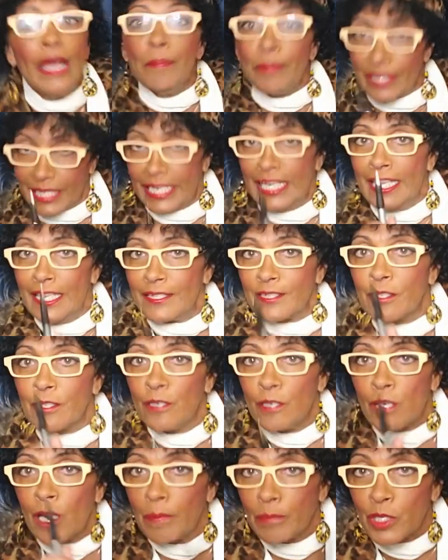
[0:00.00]
but the kids could
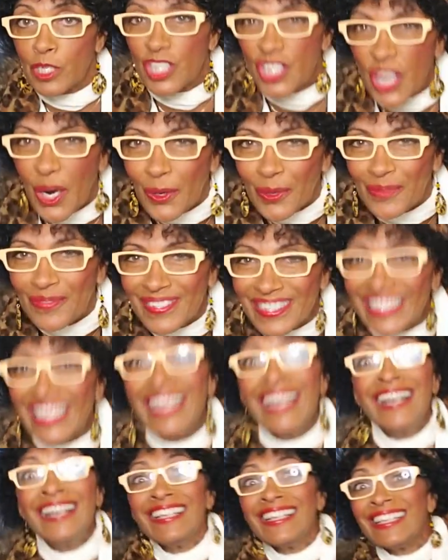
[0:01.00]
come to the show.
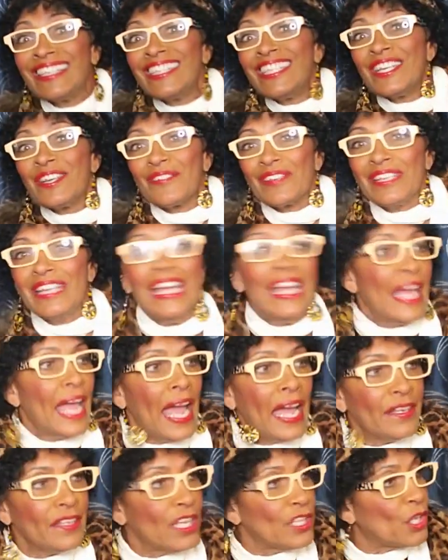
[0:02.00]
Young children.
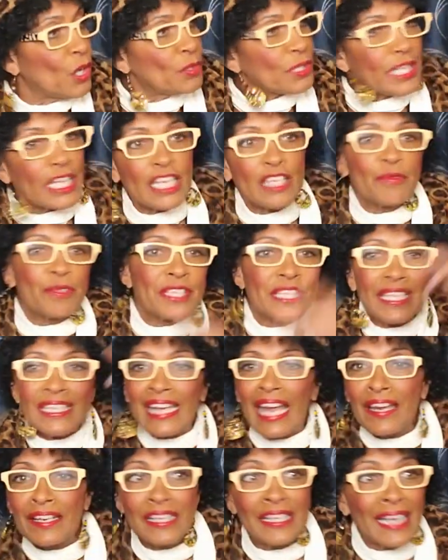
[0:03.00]
And those kids were sitting
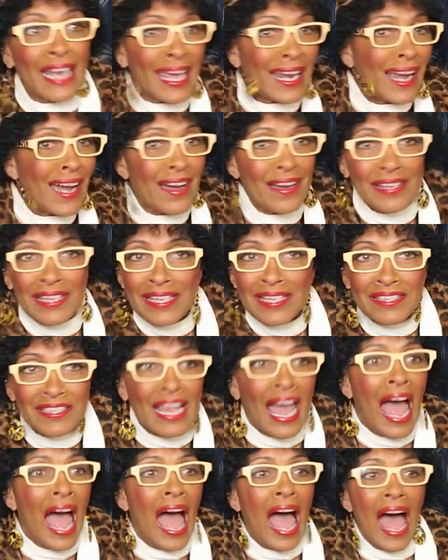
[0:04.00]
out in that audience,
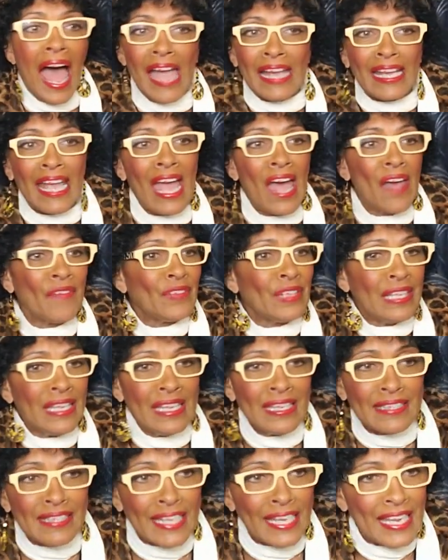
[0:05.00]
and
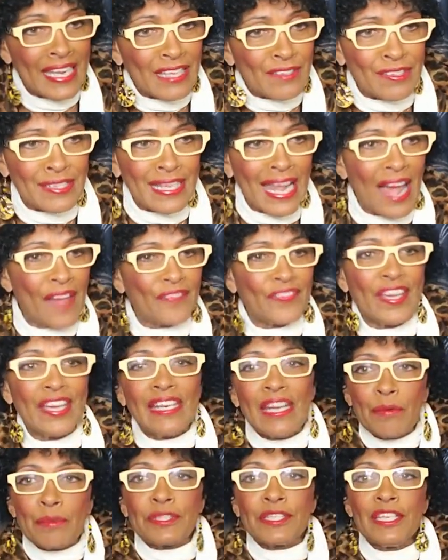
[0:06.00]
Kathleen's kids was out there. They
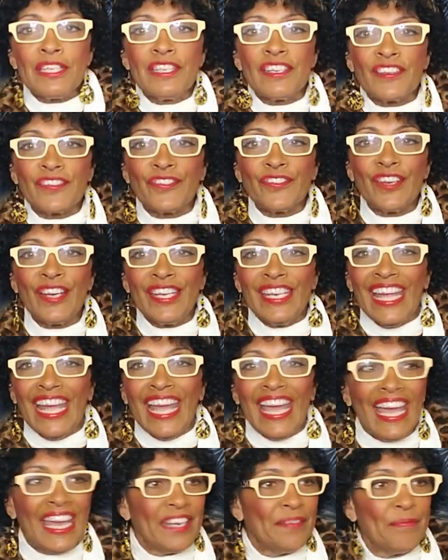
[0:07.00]
were sitting in the front,
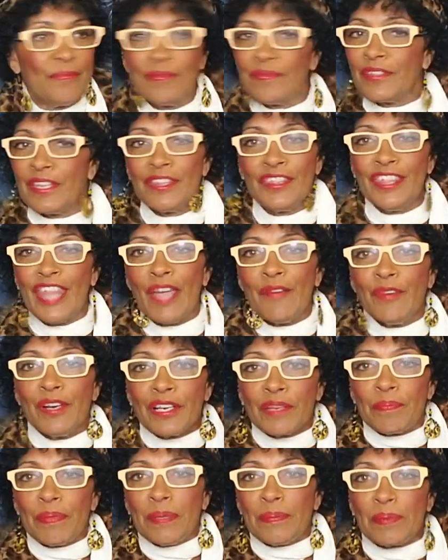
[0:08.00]
and they
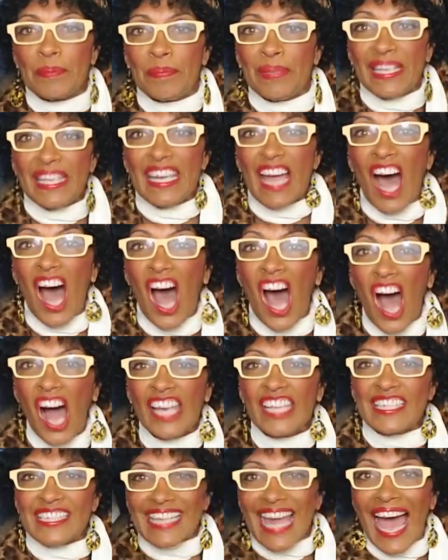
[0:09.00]
wanted people to be all
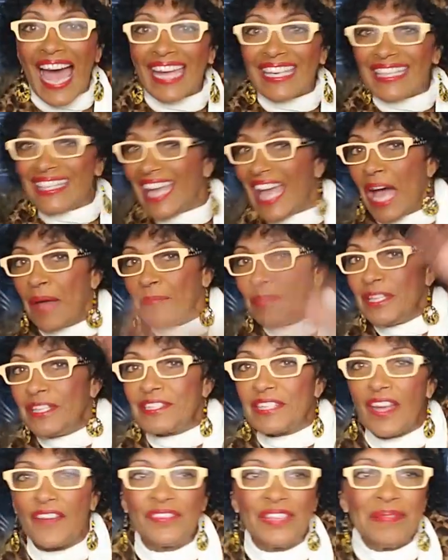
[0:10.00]
excited and happy and
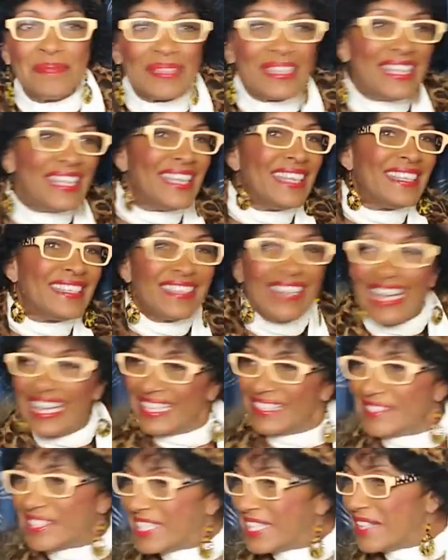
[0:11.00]
stuff. And them kids
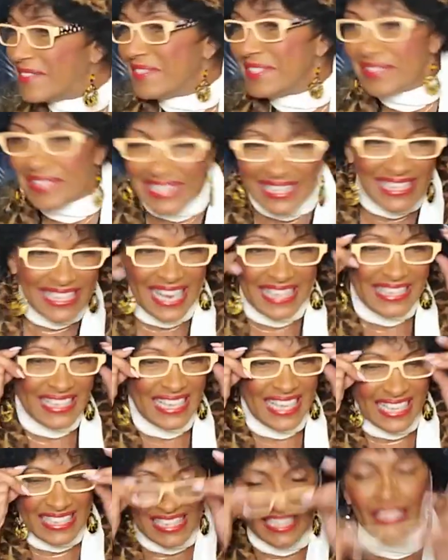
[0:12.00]
and children were sitting out there
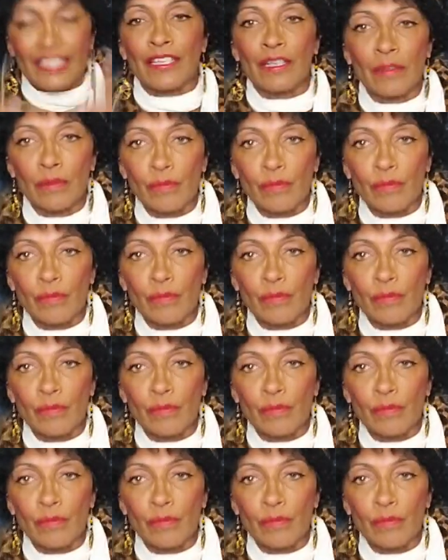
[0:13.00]
like this.